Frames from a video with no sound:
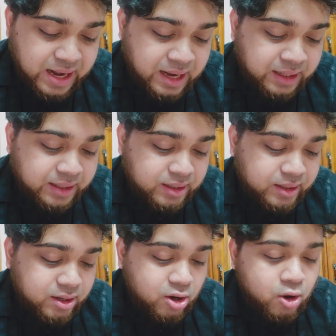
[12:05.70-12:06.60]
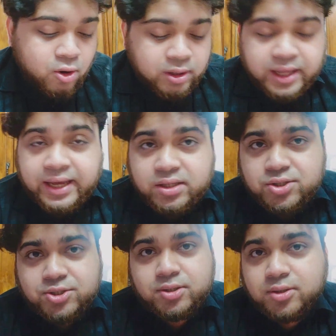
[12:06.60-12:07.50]
like, all
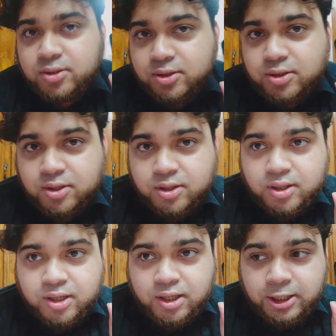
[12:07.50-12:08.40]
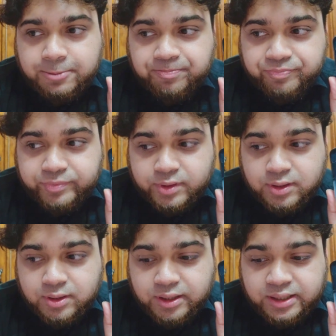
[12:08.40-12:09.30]
age um,
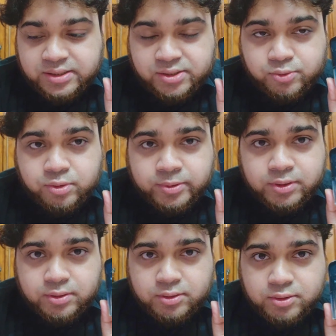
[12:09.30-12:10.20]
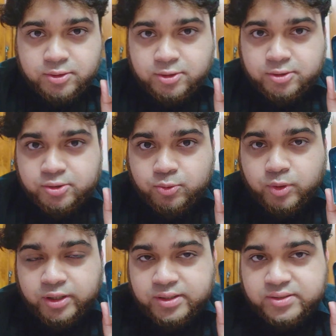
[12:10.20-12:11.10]
is suitable to
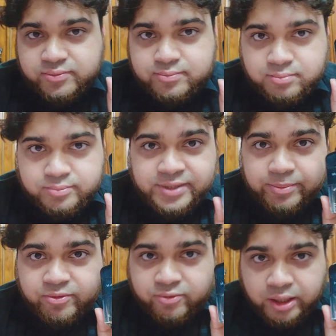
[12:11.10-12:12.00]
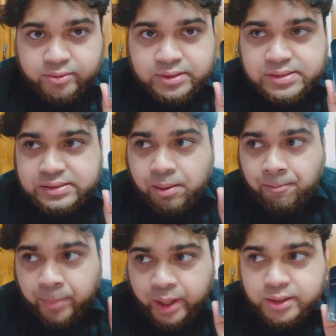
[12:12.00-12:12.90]
wear this type of fragrance,
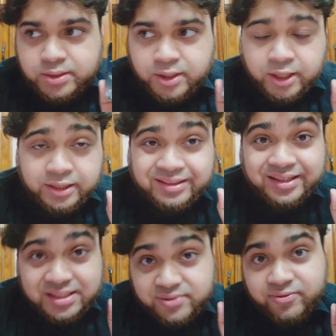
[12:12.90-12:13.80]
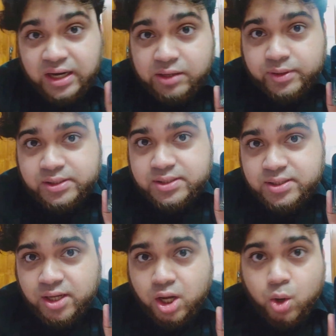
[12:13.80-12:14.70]
but this
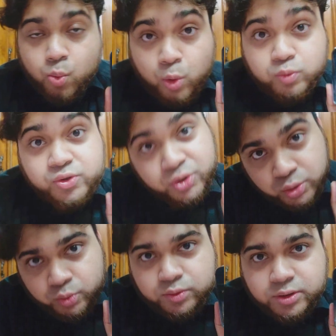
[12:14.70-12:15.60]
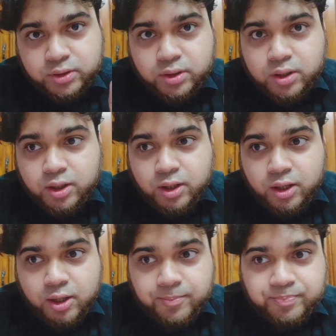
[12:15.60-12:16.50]
fragrance won't suit
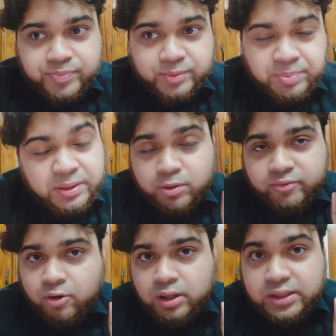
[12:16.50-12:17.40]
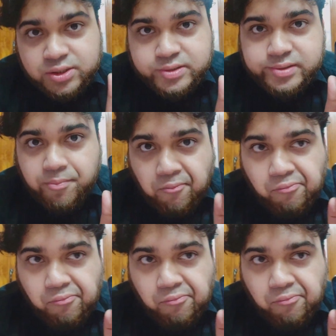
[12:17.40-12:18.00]
people of all ages.